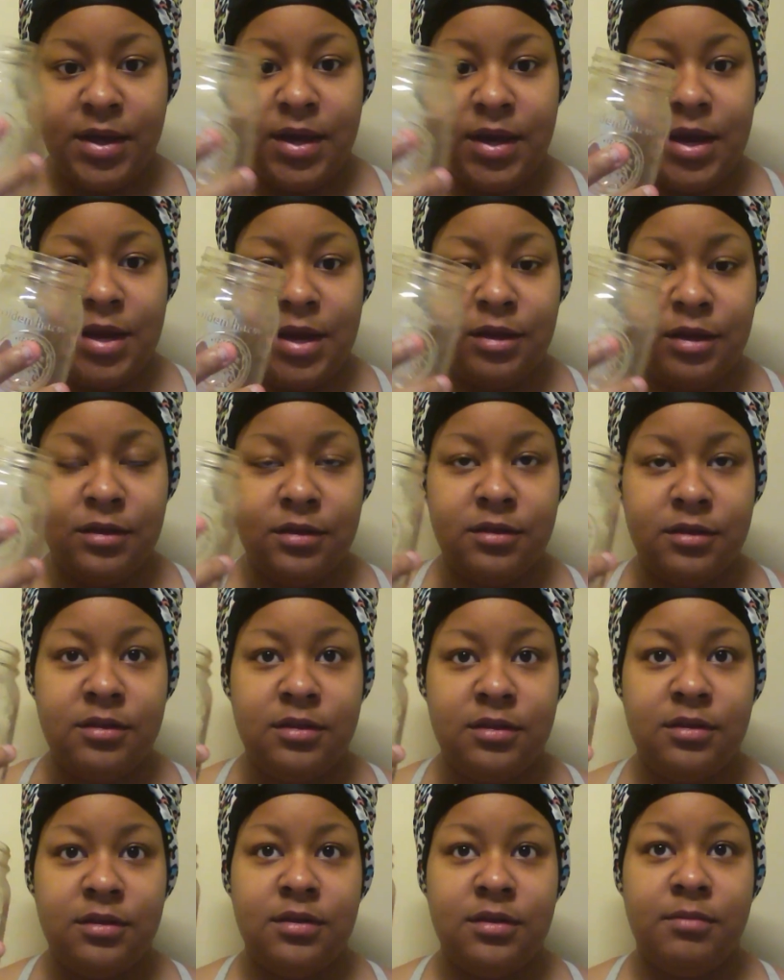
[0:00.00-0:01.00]
and as
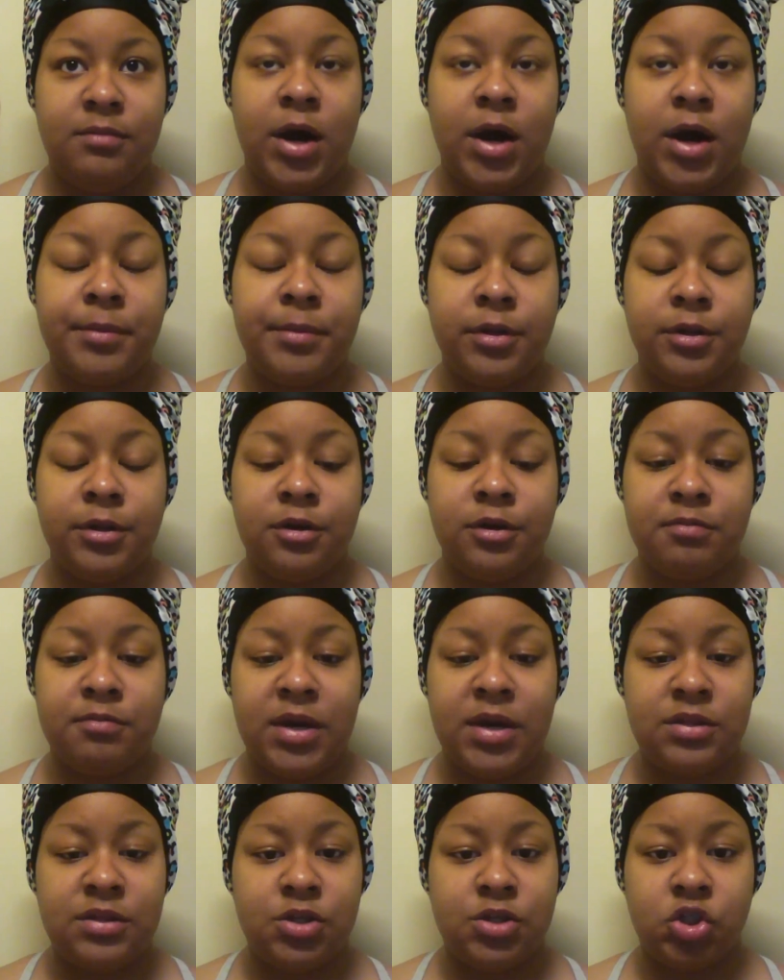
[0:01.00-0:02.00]
popular as
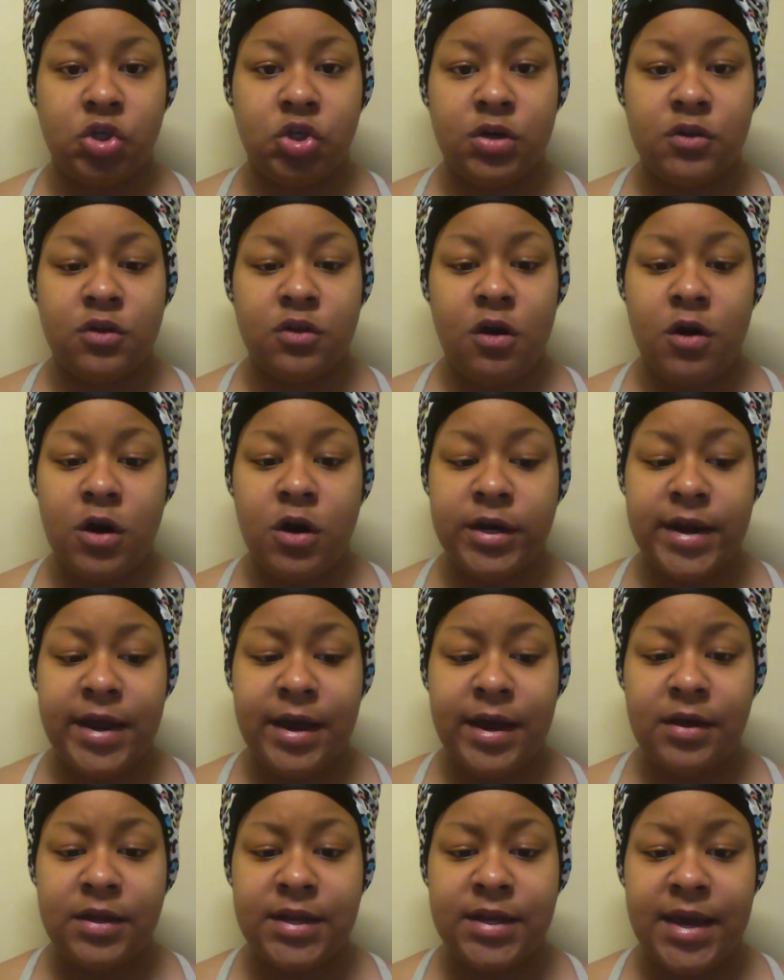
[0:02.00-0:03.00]
mason jars are
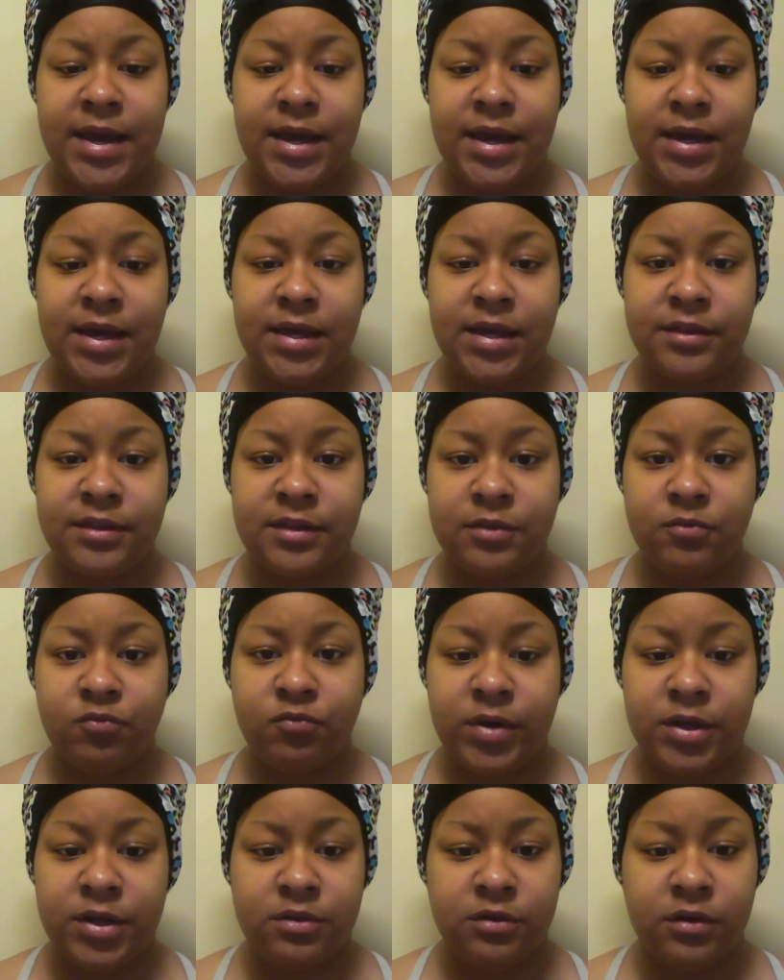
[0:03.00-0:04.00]
nowadays in
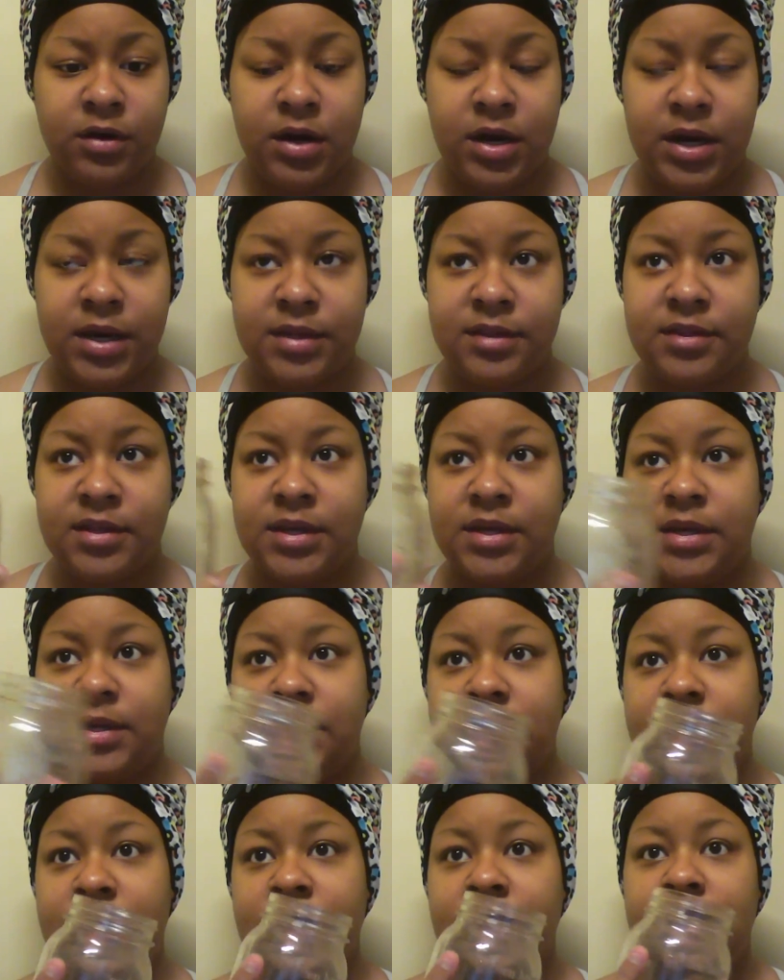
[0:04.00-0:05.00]
restaurants
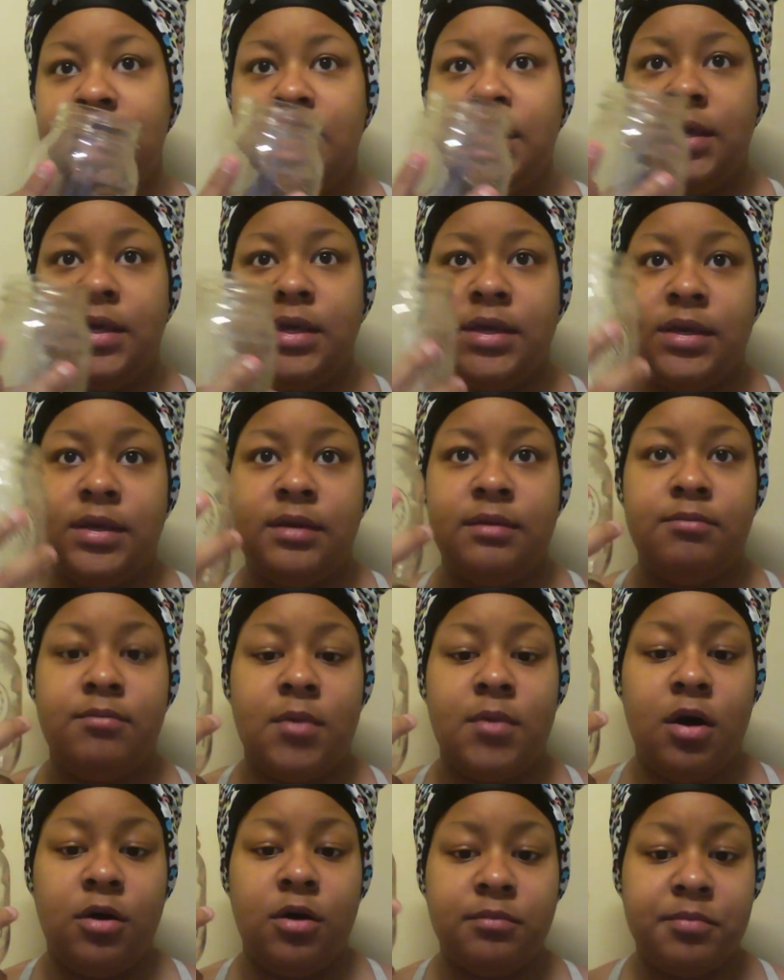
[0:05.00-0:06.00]
and
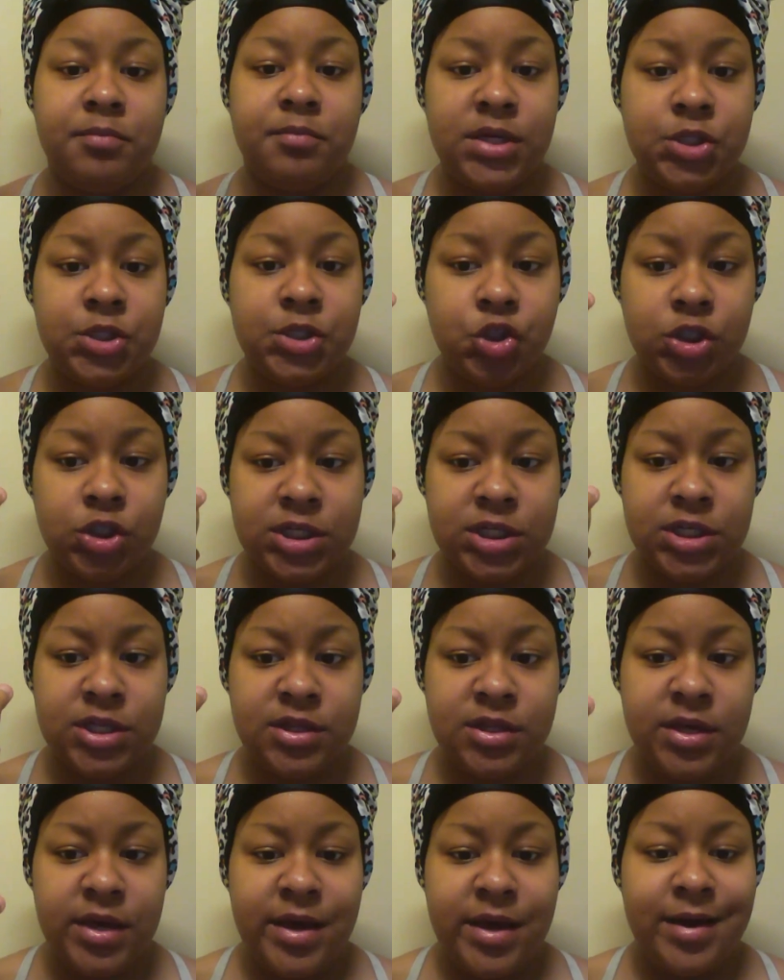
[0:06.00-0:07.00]
on
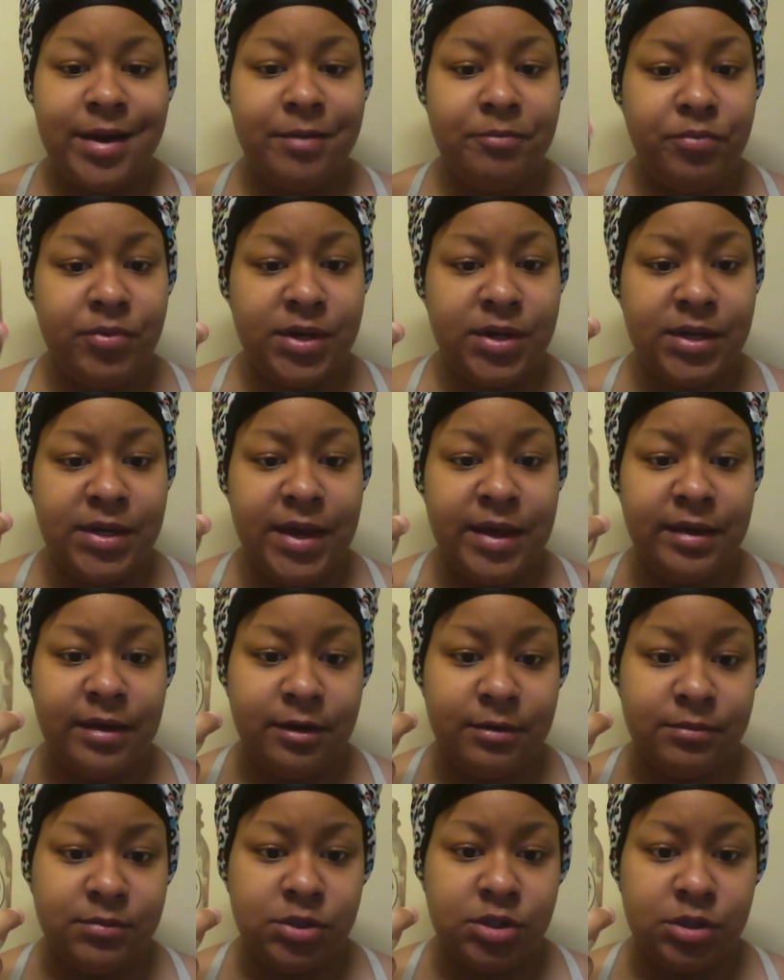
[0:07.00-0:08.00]
Pinterest, I'm pretty
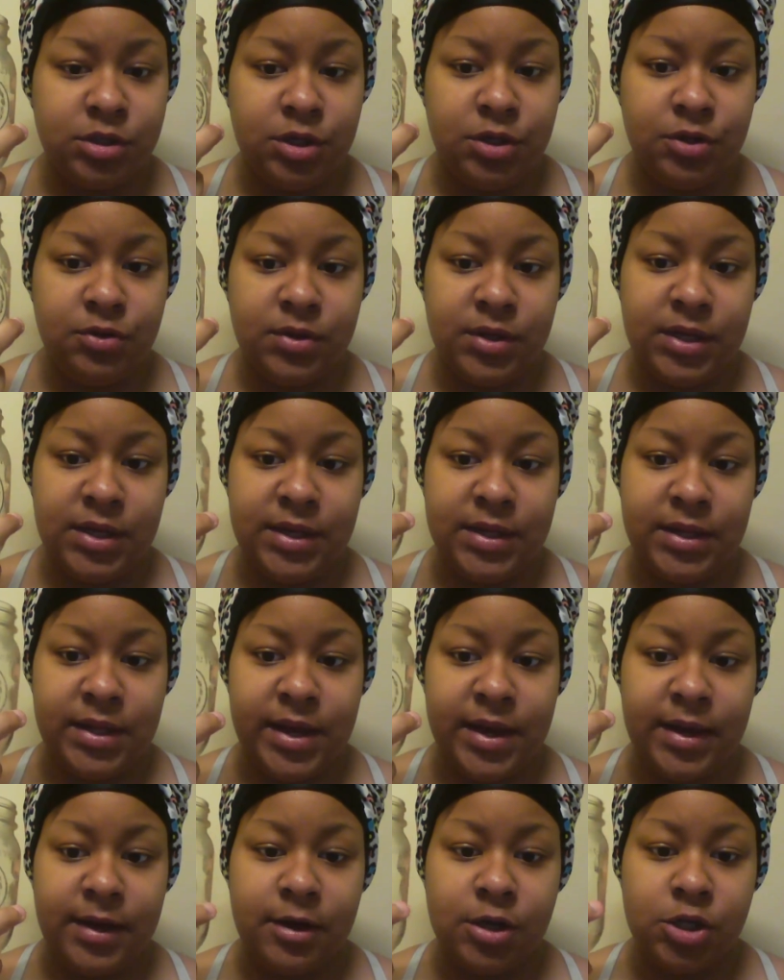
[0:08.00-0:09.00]
dadgum sure you could get
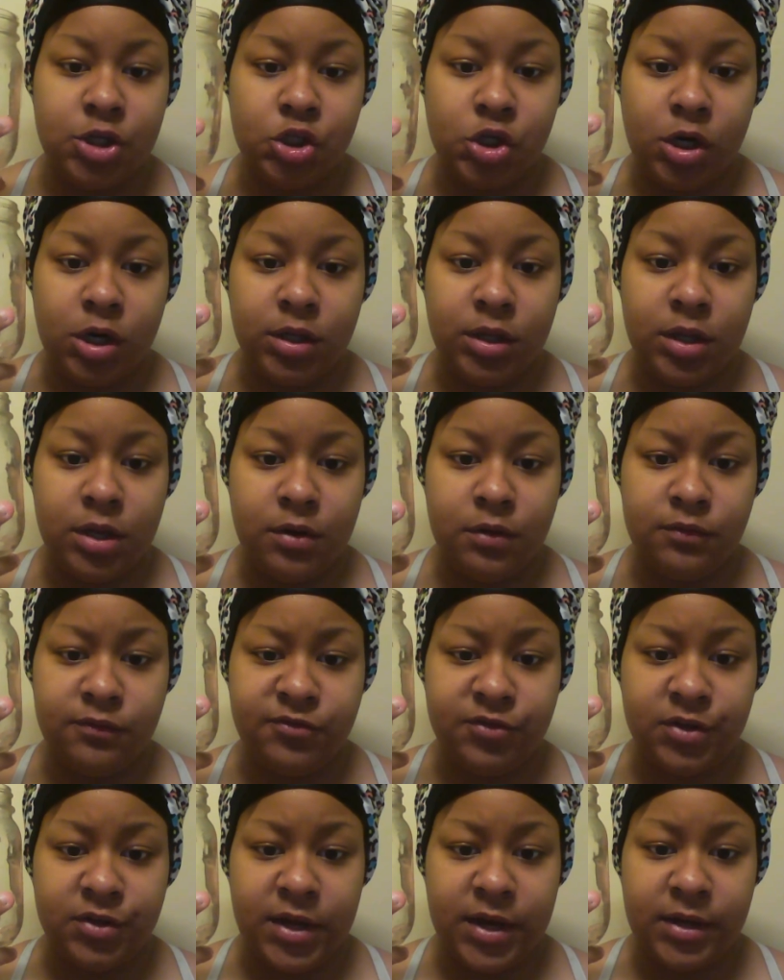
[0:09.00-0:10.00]
like a jar alone
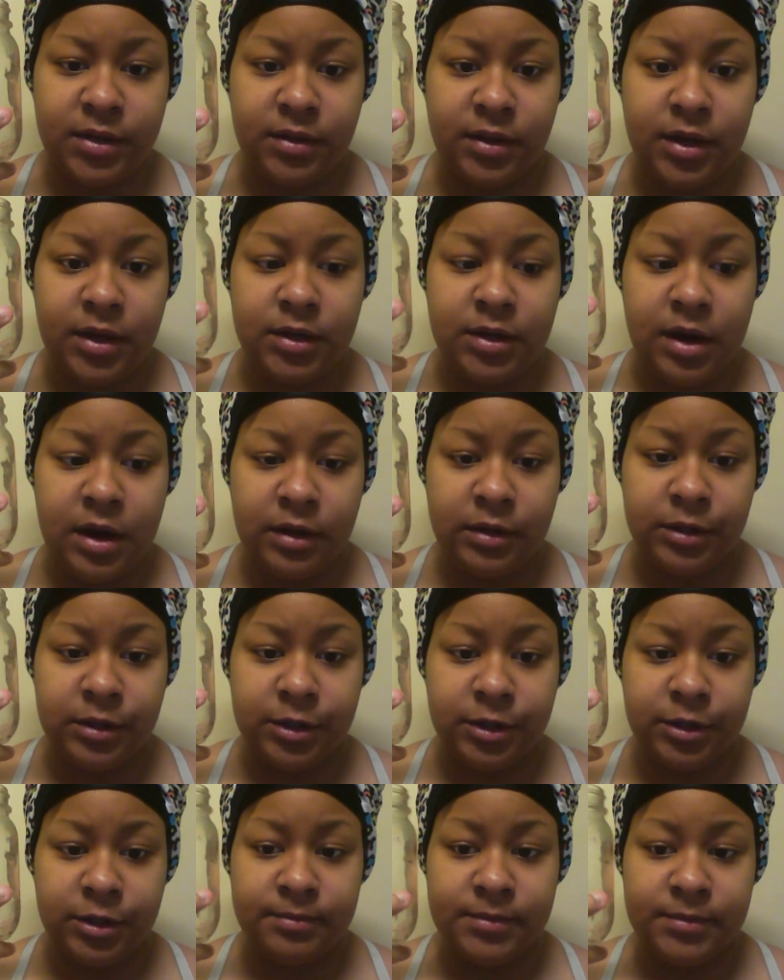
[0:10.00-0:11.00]
for like
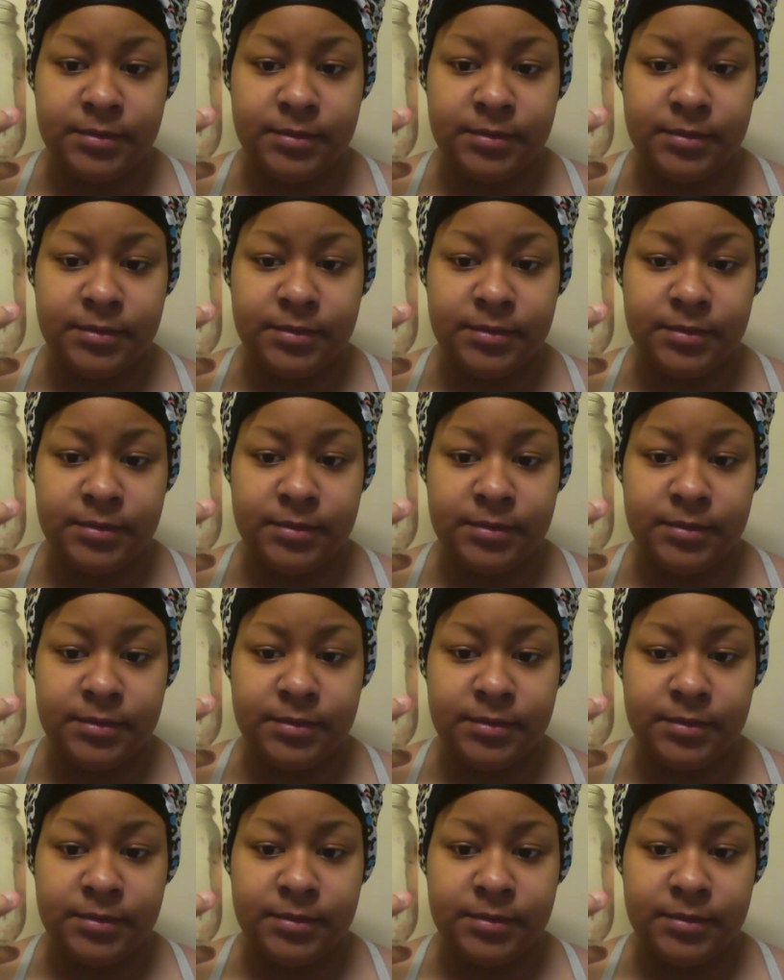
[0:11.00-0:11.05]
$1.